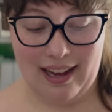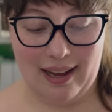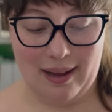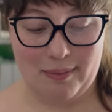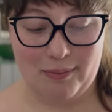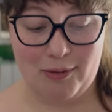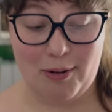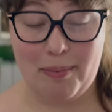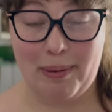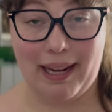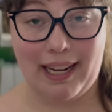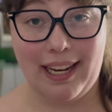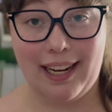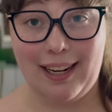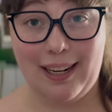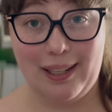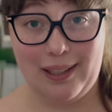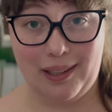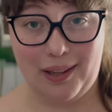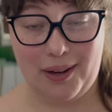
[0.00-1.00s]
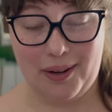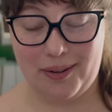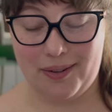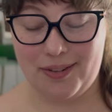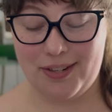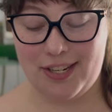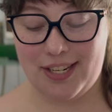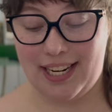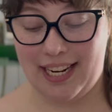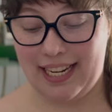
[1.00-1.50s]
Rebecca Chloe.
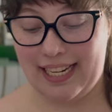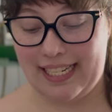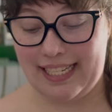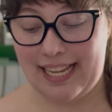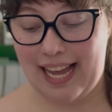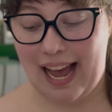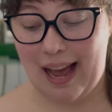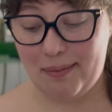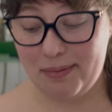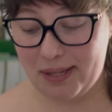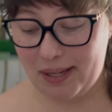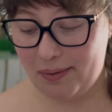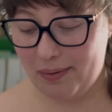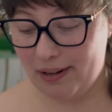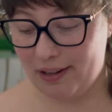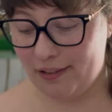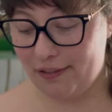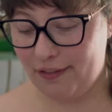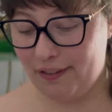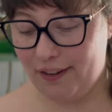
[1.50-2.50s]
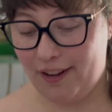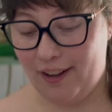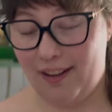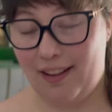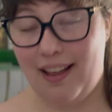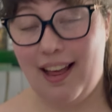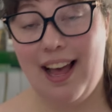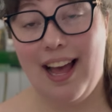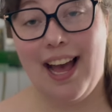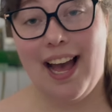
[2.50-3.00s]
She is absolutely
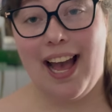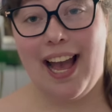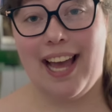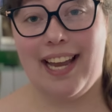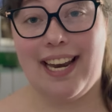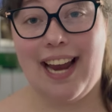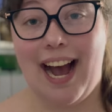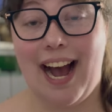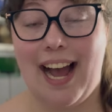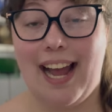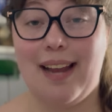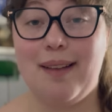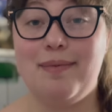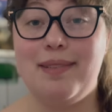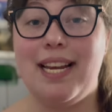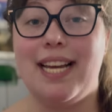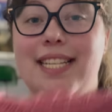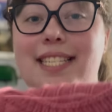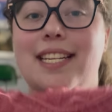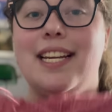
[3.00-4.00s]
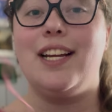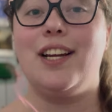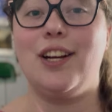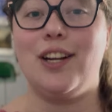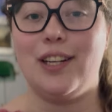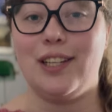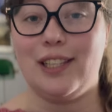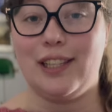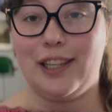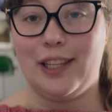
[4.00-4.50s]
wonderful, and I am testing
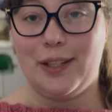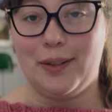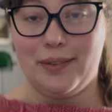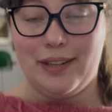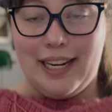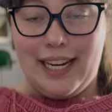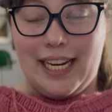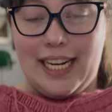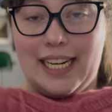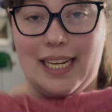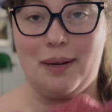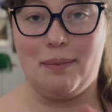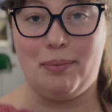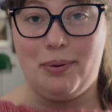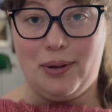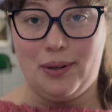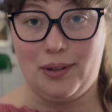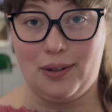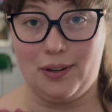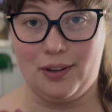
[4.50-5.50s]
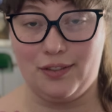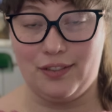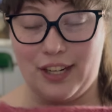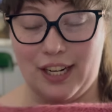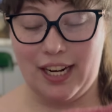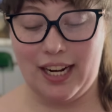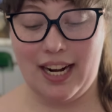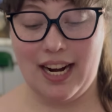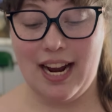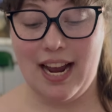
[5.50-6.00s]
her Lunan
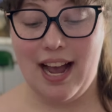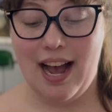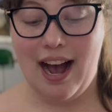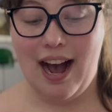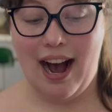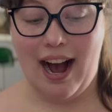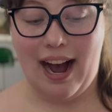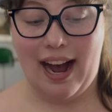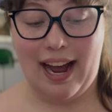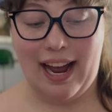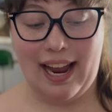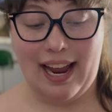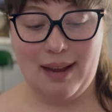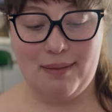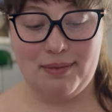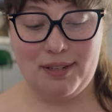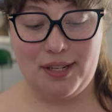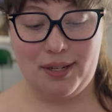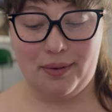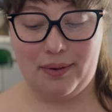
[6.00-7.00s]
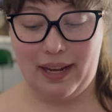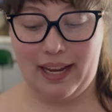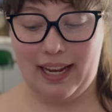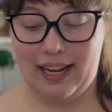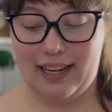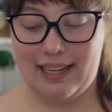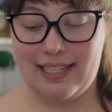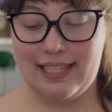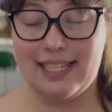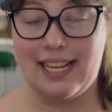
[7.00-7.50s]
pullover. I am
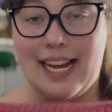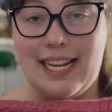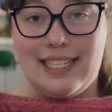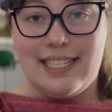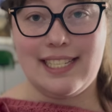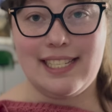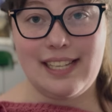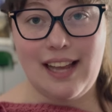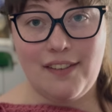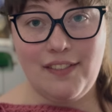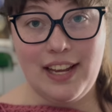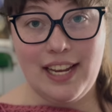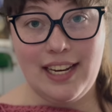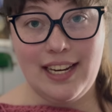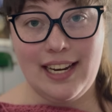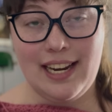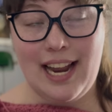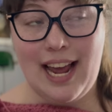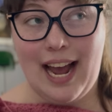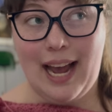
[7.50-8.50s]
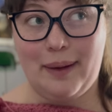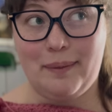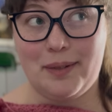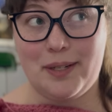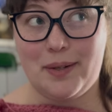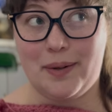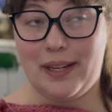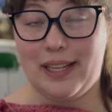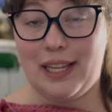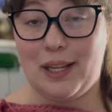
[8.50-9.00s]
doing size 7, I'm
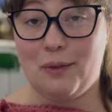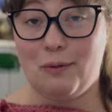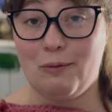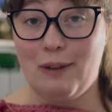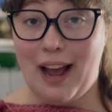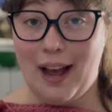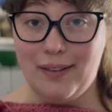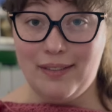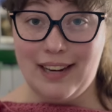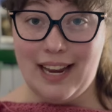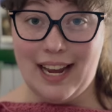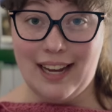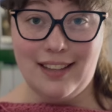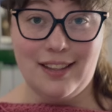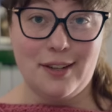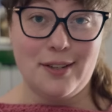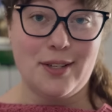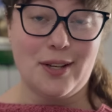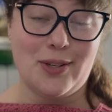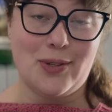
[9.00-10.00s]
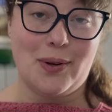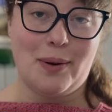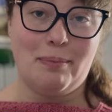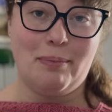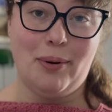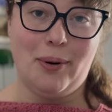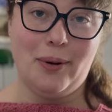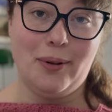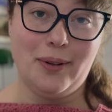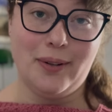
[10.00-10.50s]
doing the round neck, there's also a
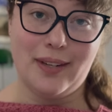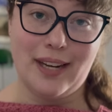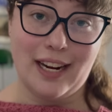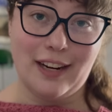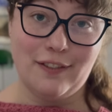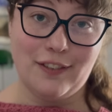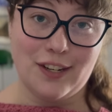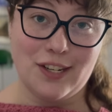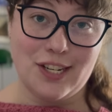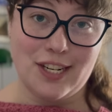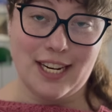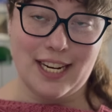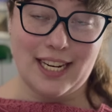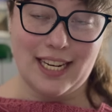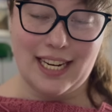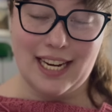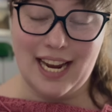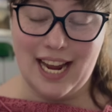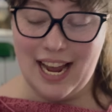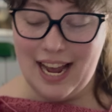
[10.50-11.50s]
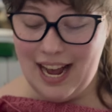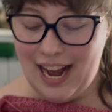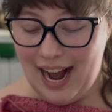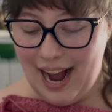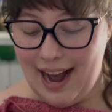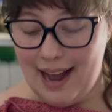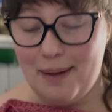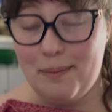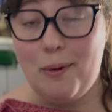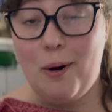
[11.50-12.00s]
polo neck version.
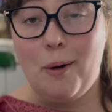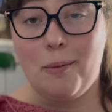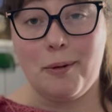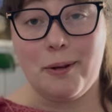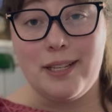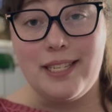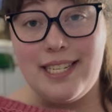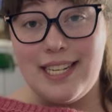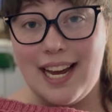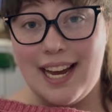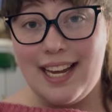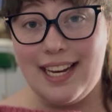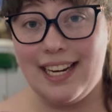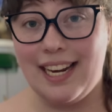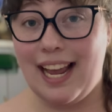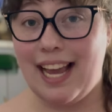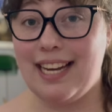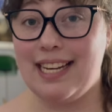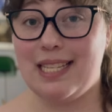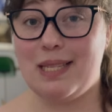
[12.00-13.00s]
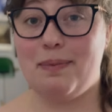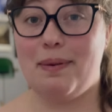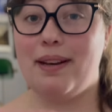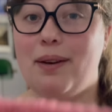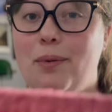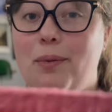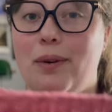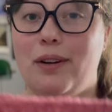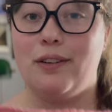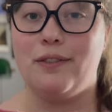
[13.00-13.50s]
I'm almost done, and it's been
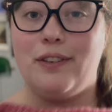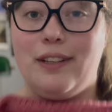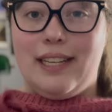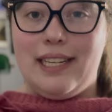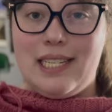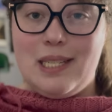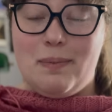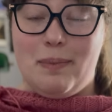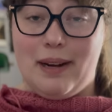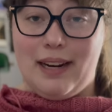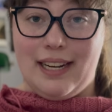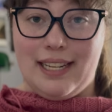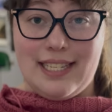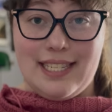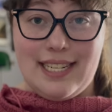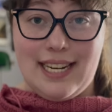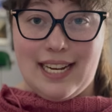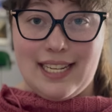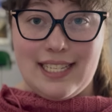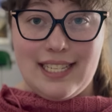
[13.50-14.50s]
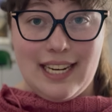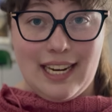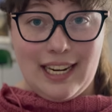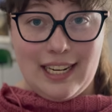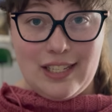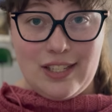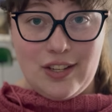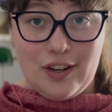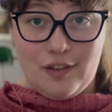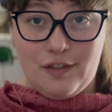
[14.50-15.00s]
a wonderful experience test
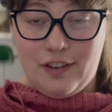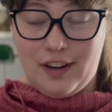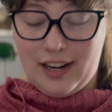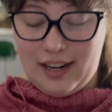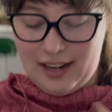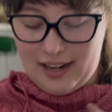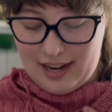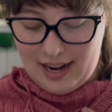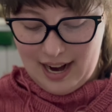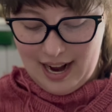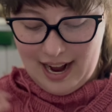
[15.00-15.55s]
knitting so far.